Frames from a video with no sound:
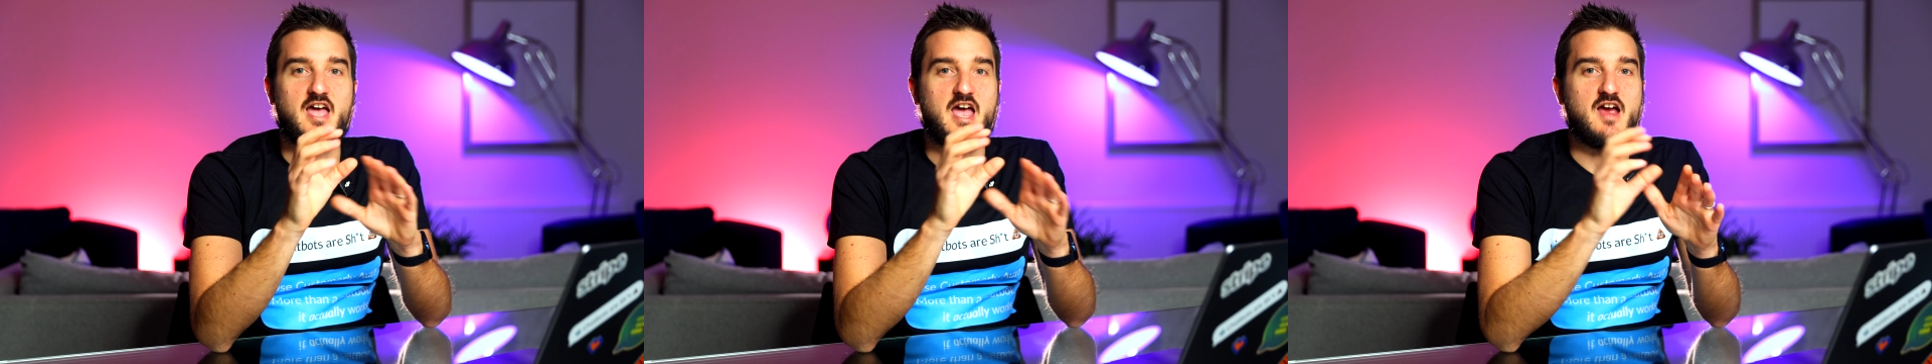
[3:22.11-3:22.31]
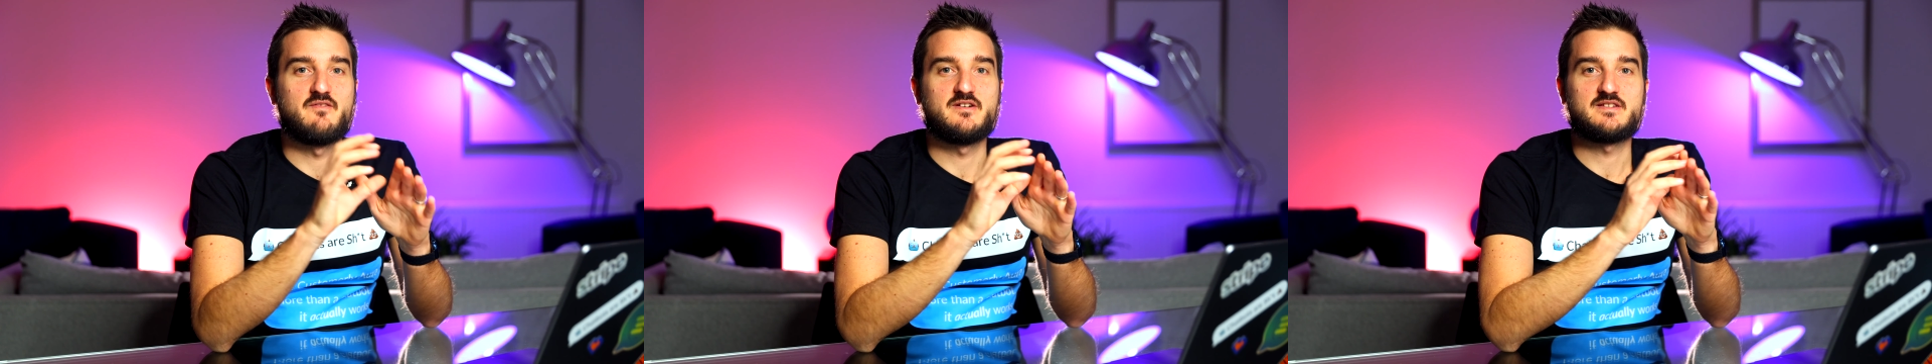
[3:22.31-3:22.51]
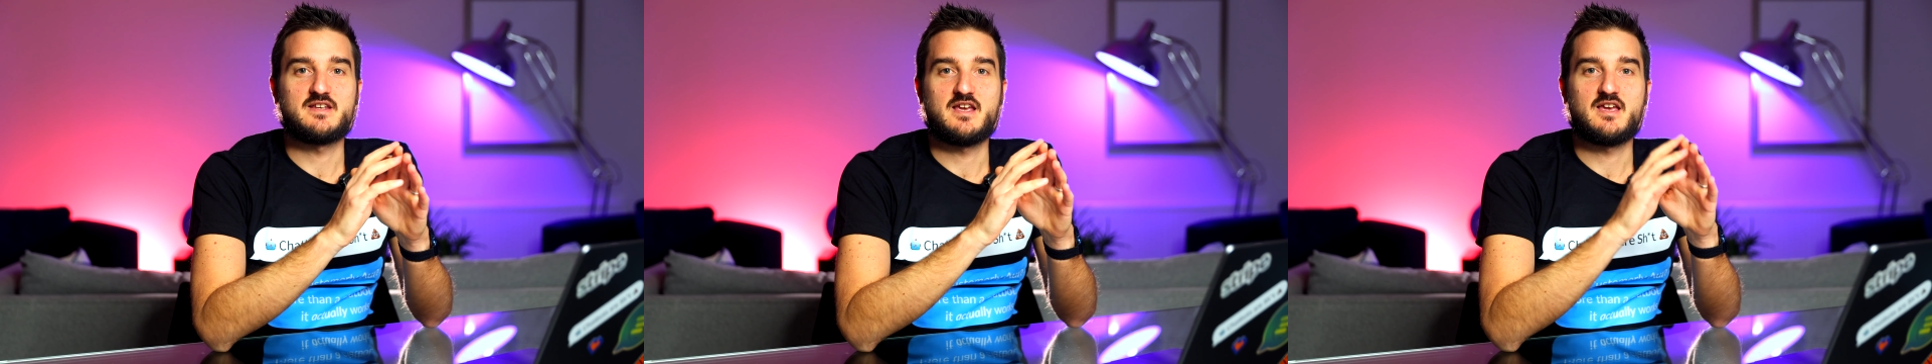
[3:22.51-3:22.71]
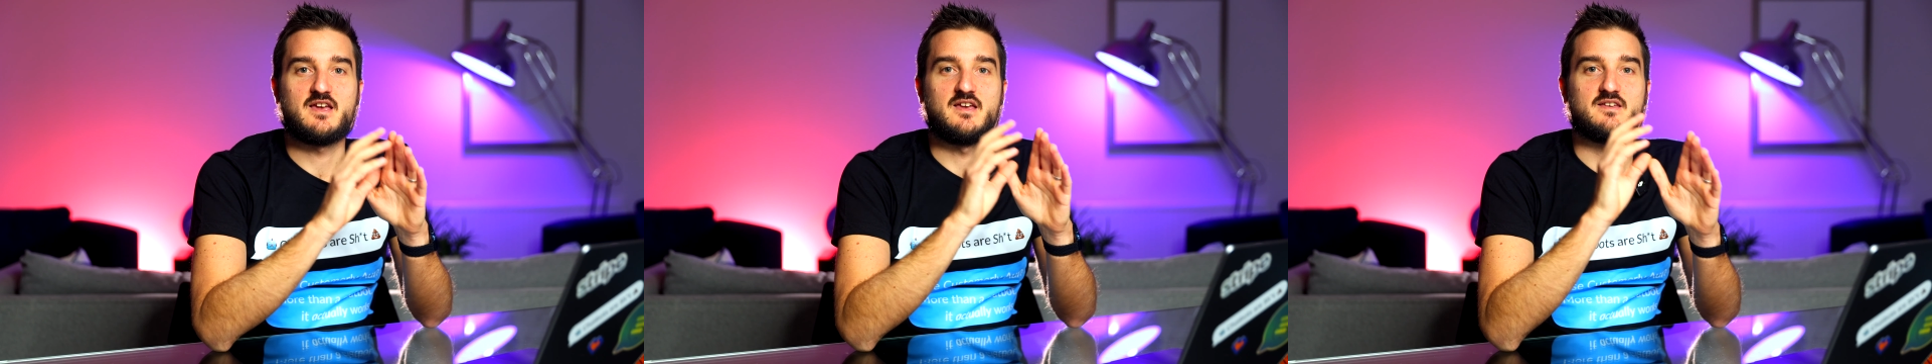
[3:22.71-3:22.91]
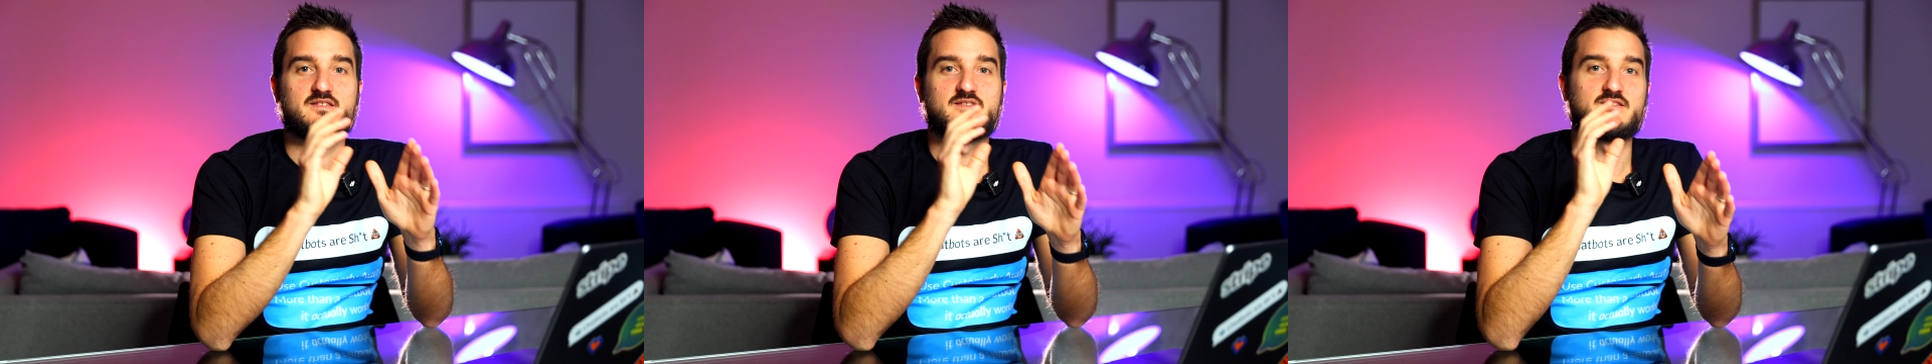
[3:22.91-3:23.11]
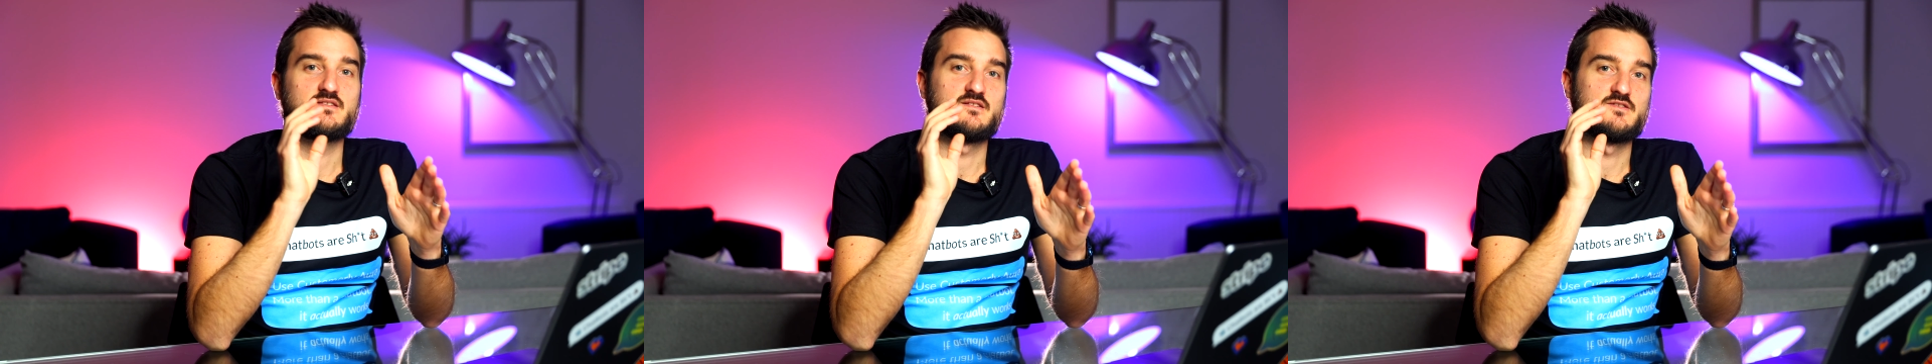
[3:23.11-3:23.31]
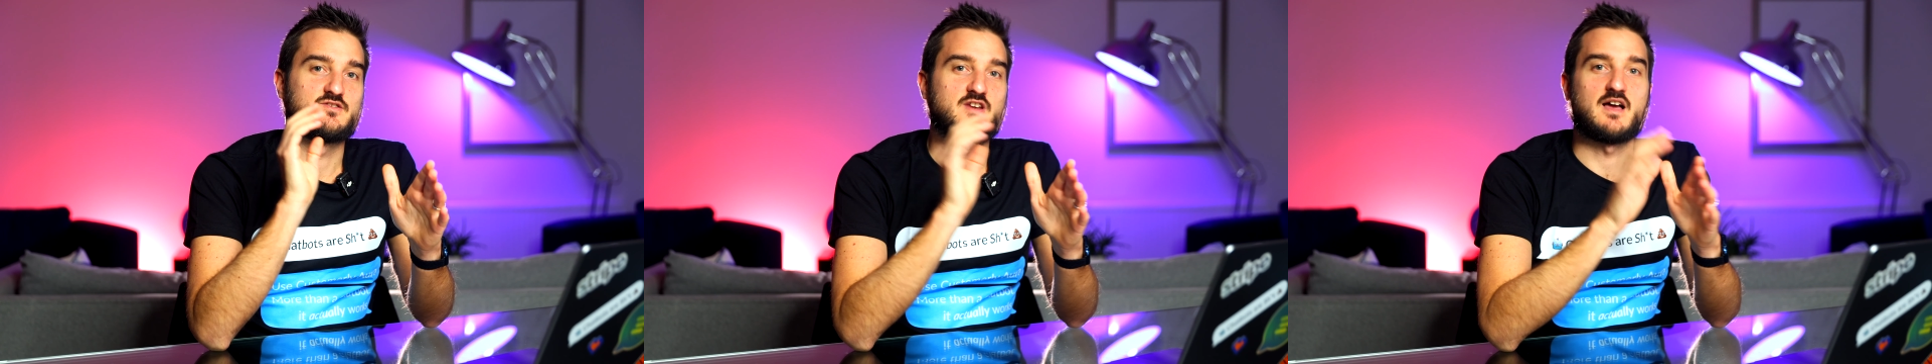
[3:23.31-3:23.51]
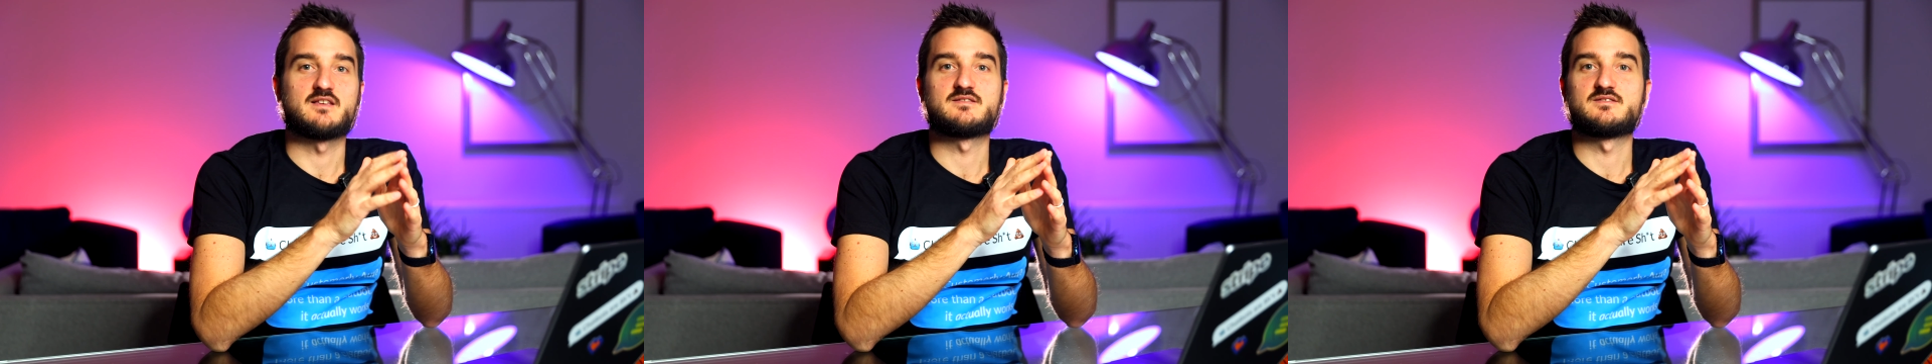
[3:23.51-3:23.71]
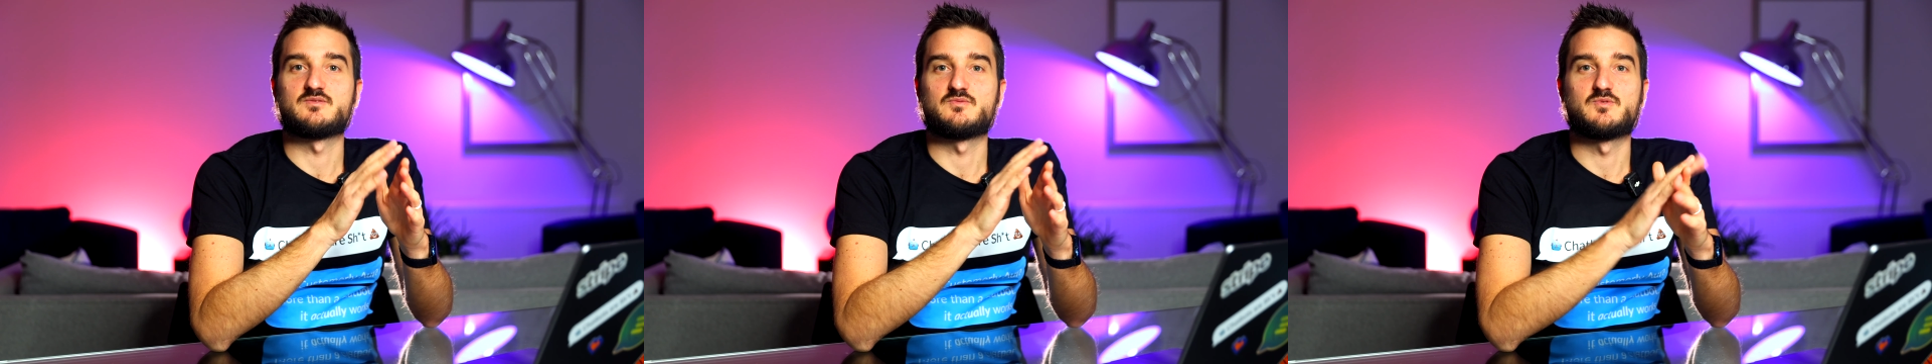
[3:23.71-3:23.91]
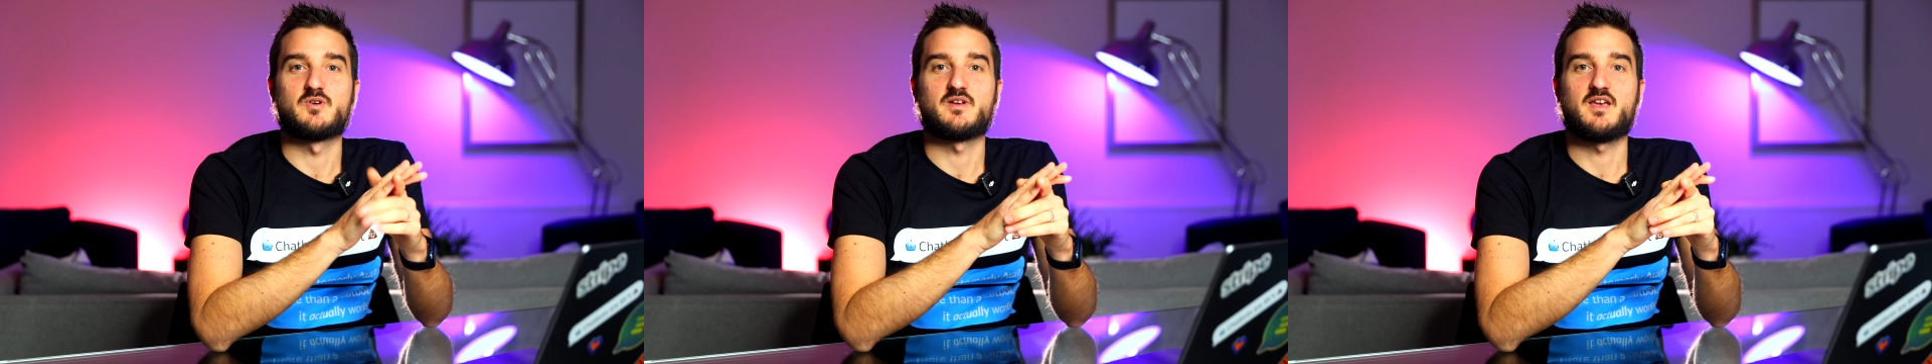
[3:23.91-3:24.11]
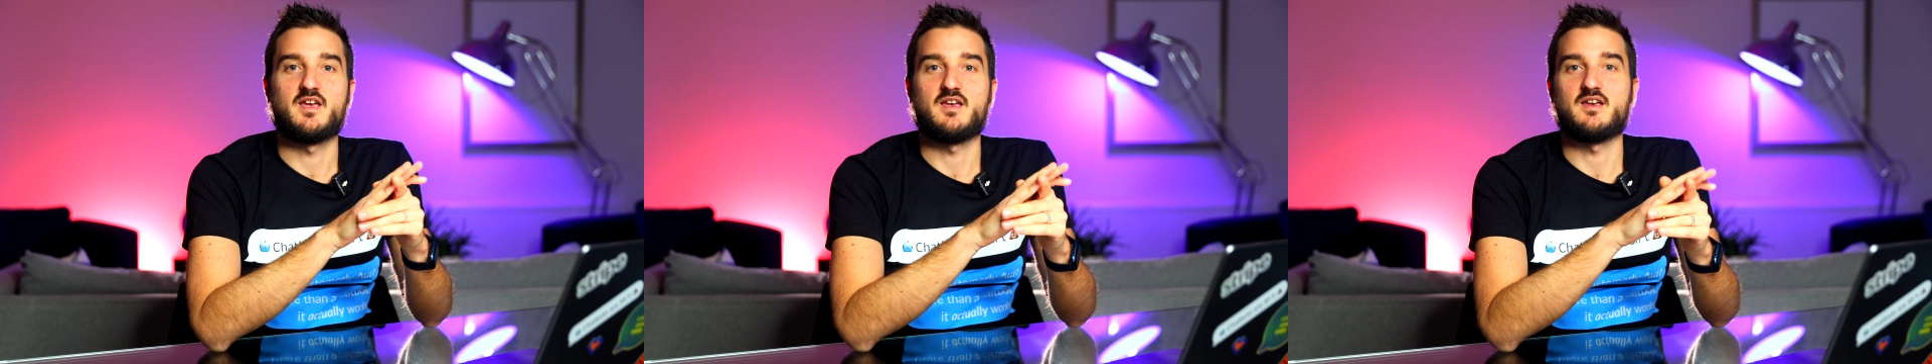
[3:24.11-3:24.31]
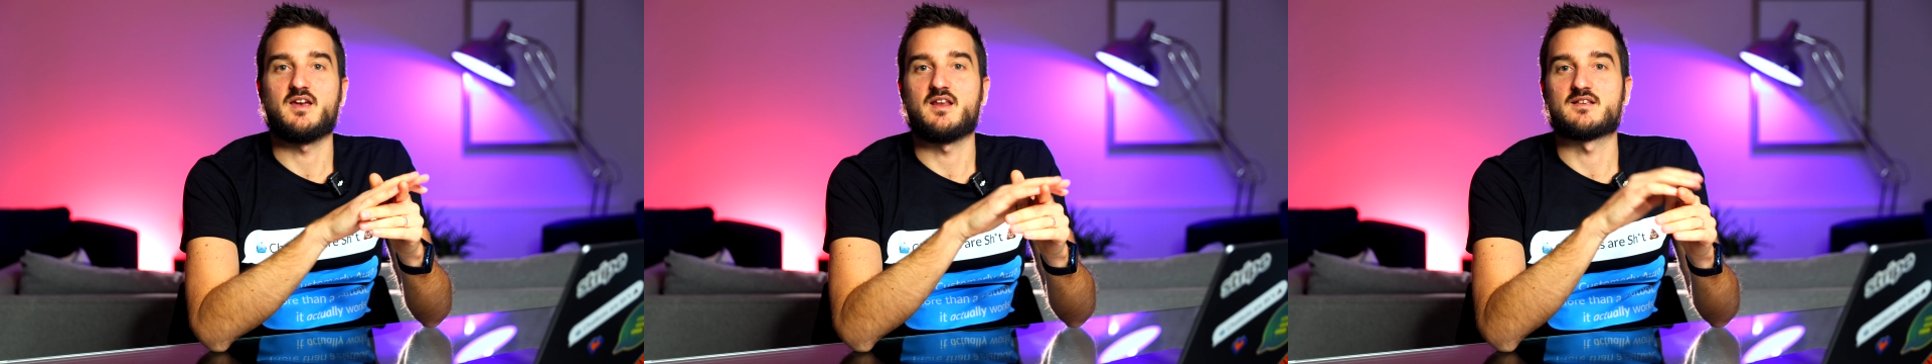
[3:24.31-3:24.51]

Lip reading: Everything is just working